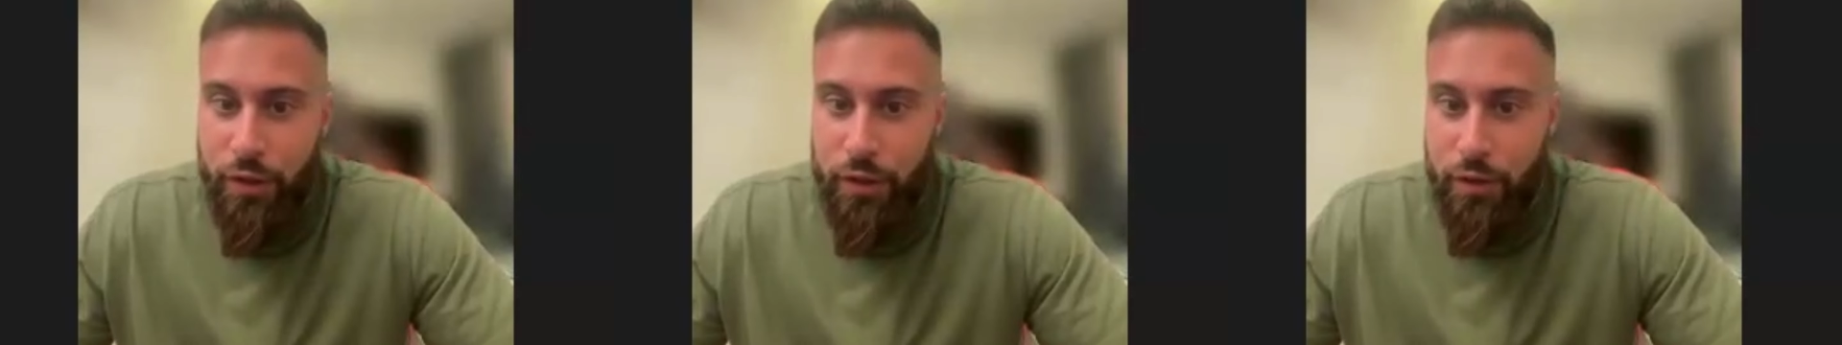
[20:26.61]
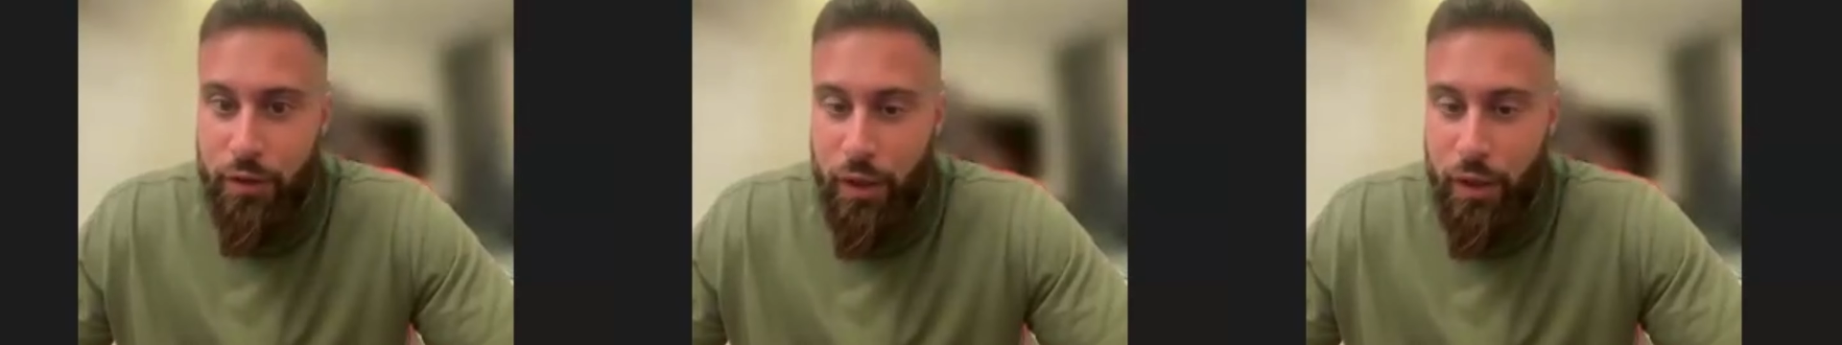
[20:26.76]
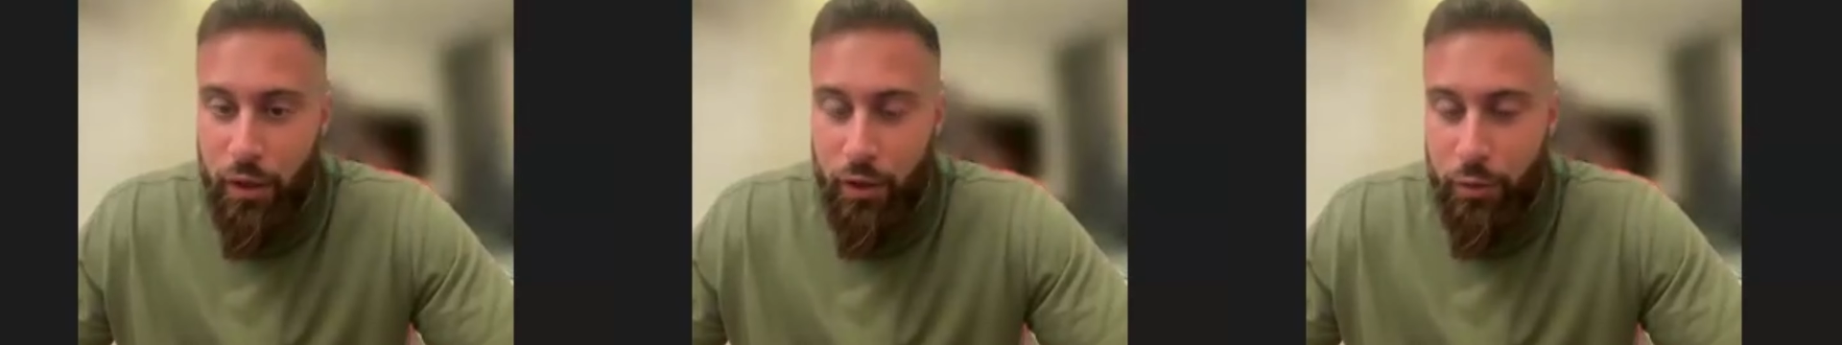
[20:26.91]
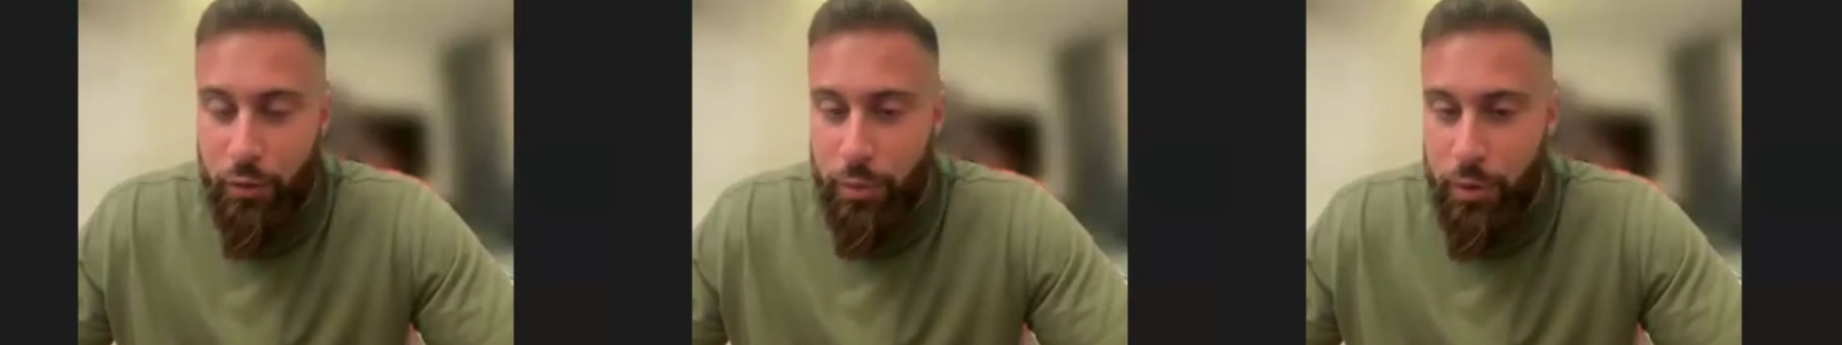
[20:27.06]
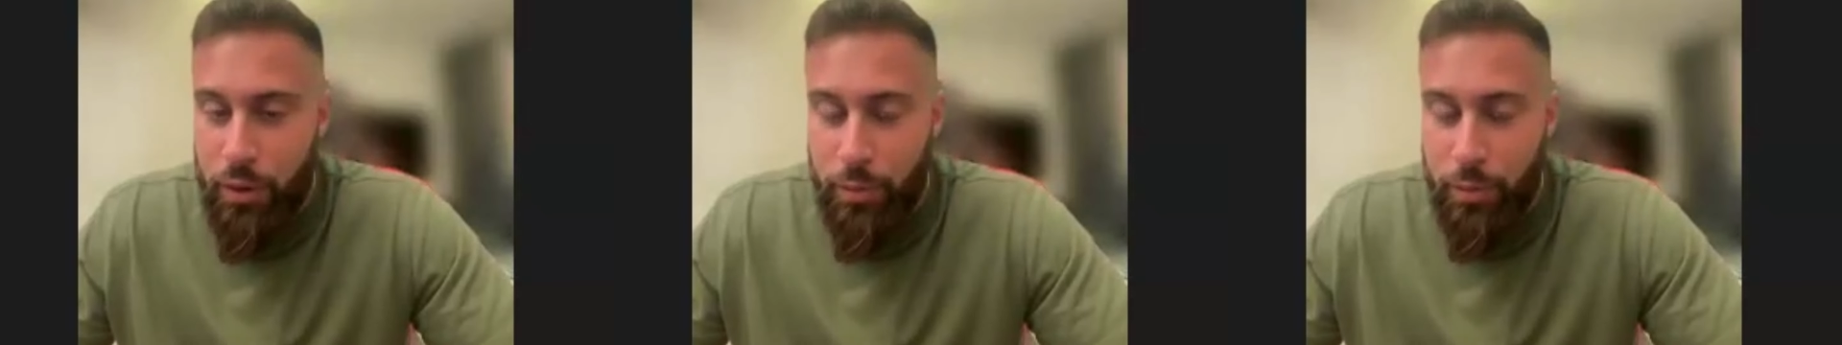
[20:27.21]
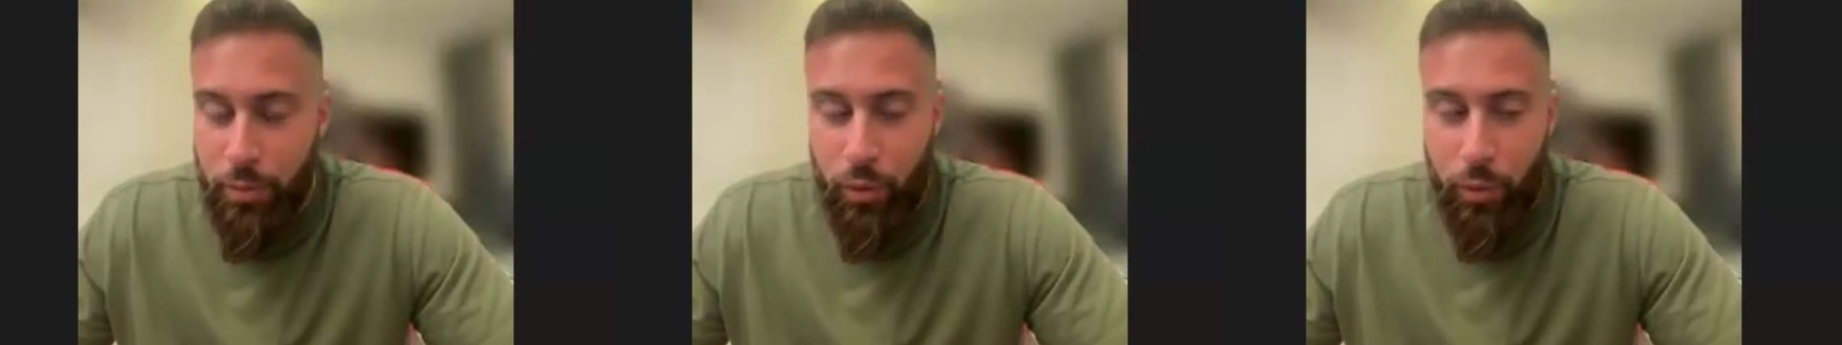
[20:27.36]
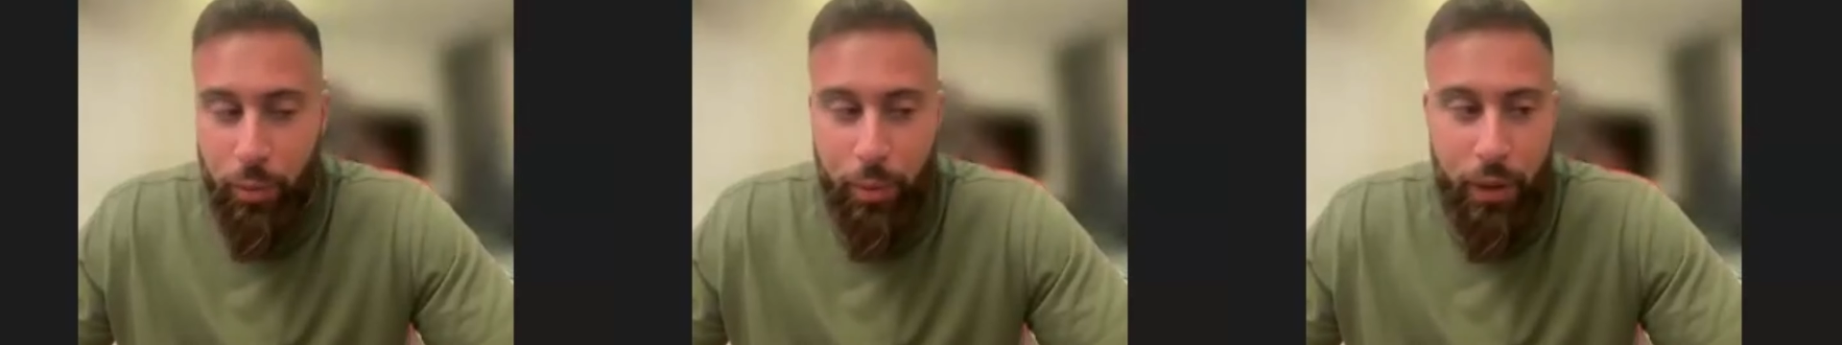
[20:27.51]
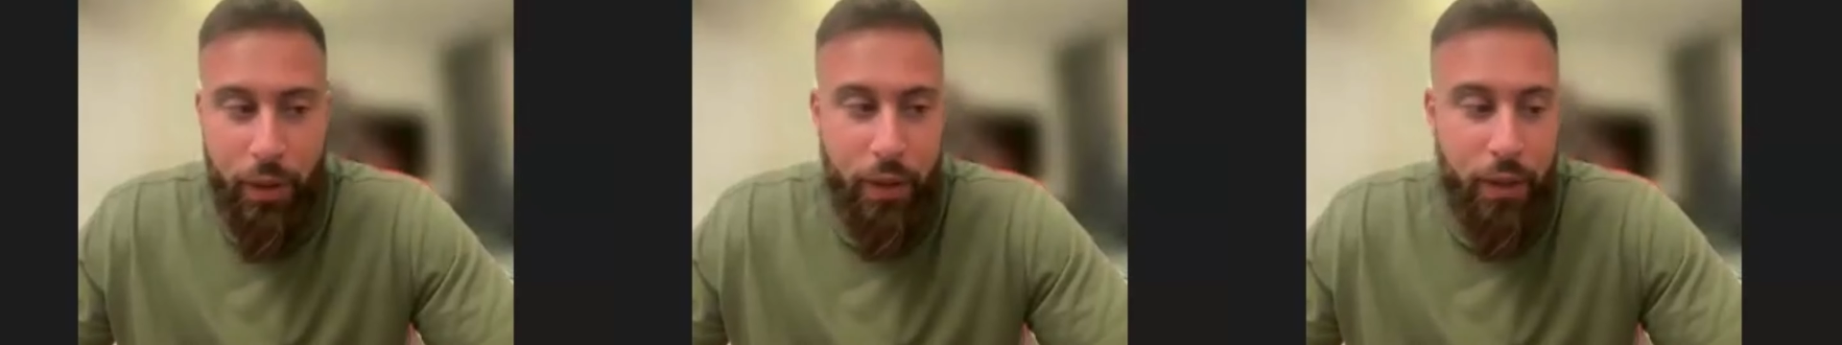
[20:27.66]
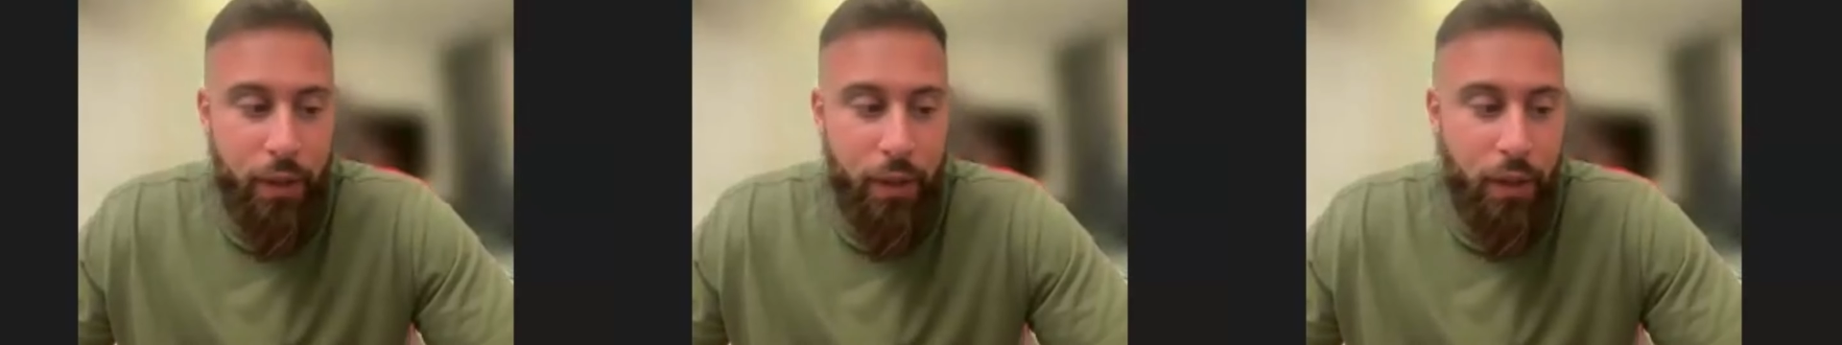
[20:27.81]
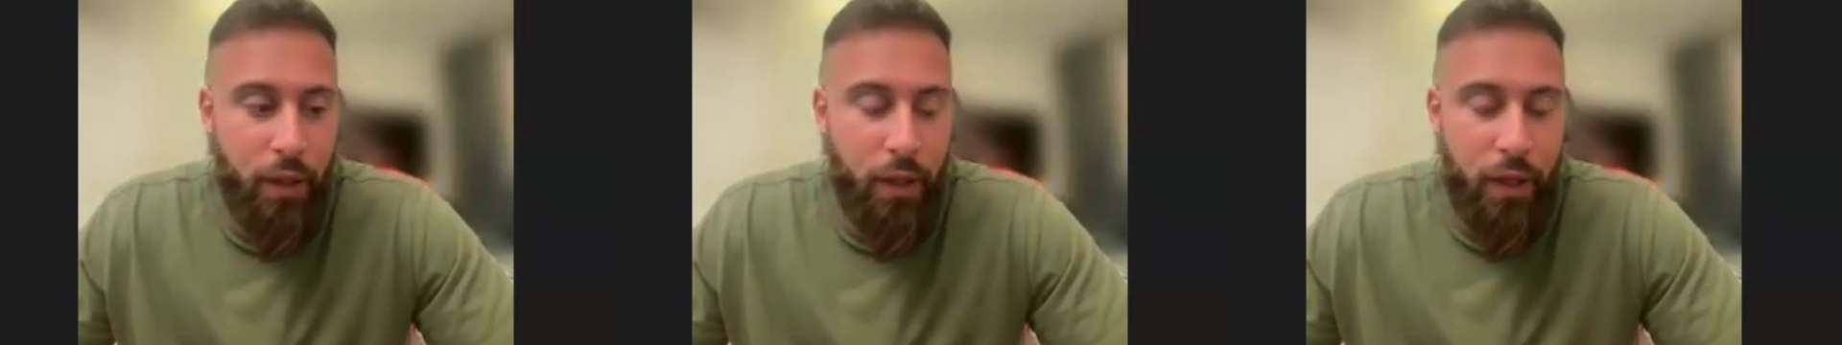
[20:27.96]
and other people. But